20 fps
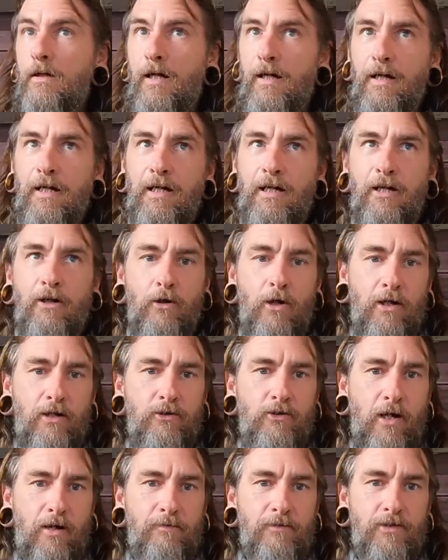Now, he didn't know how
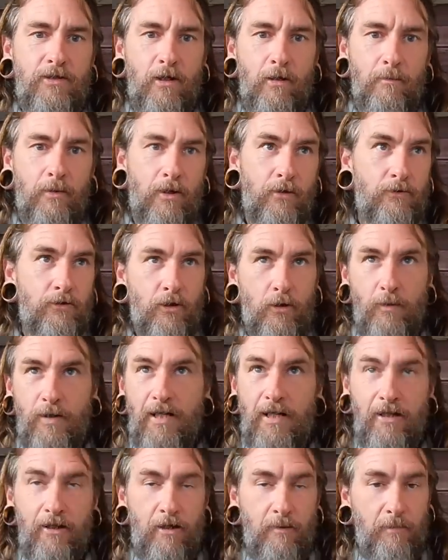to drive a sailboat, so
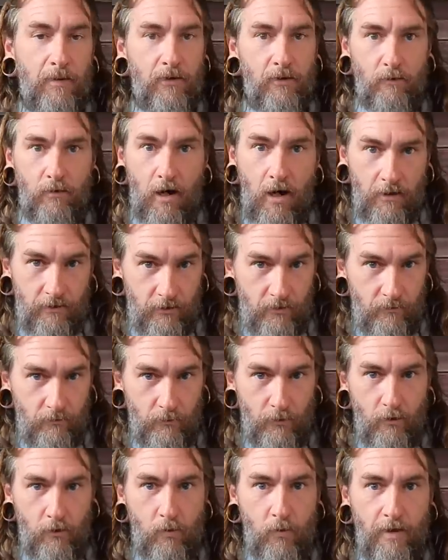he ended up on the rocks
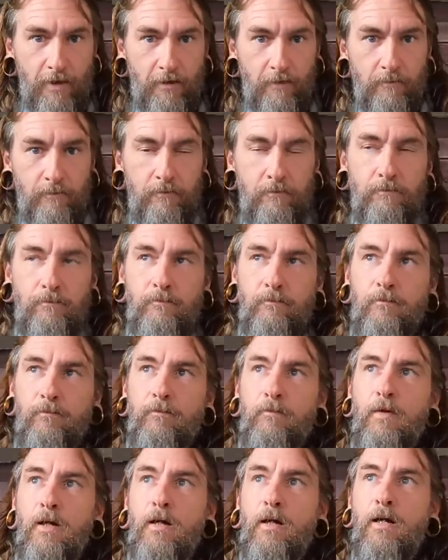real quick.
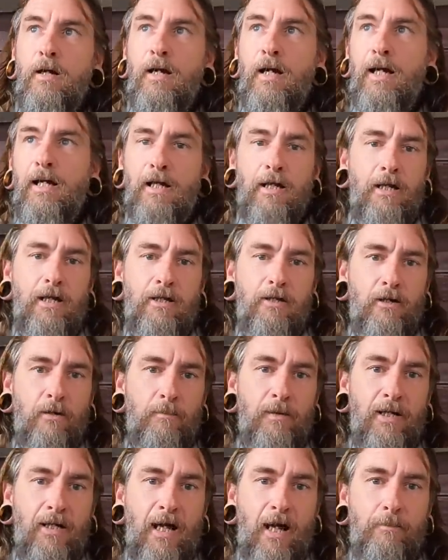And he ended
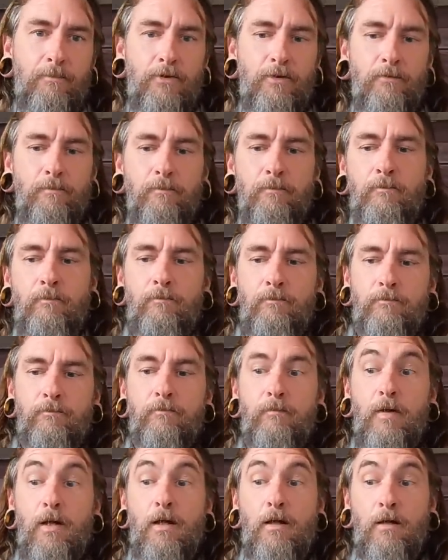up being captured.
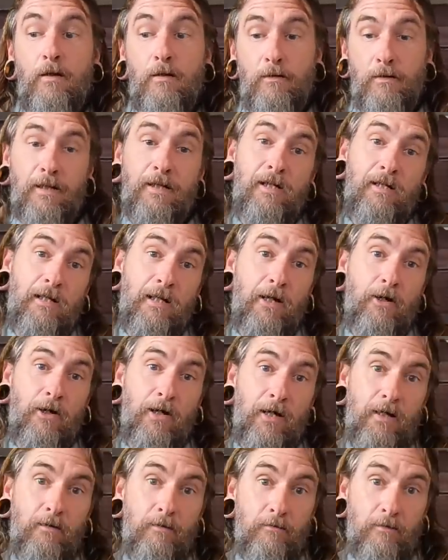Lynn and
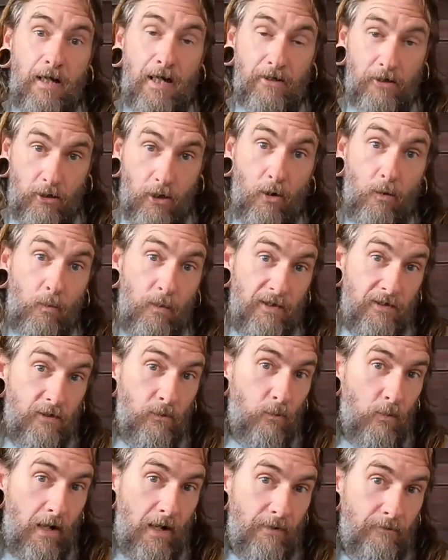Larry had to go with
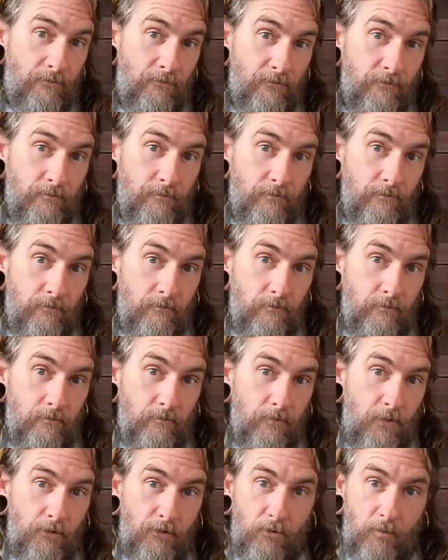the wife,
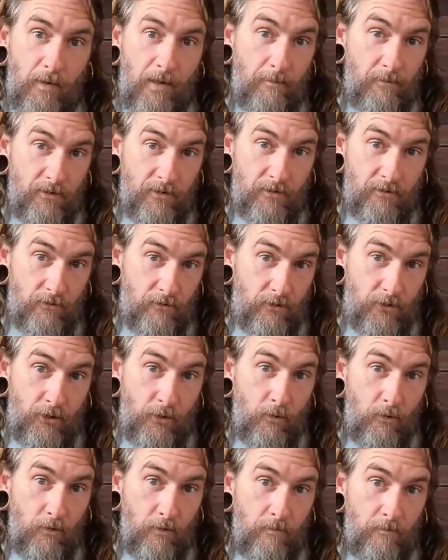who swam to
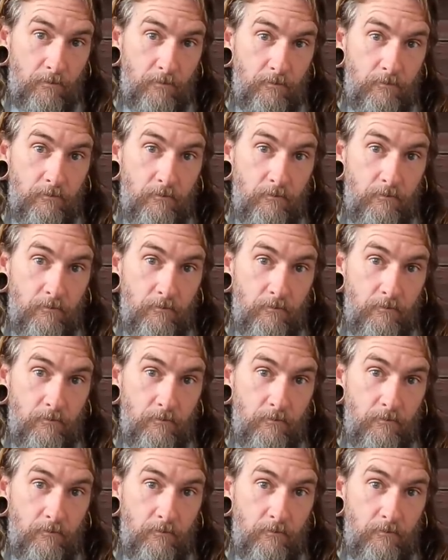shore,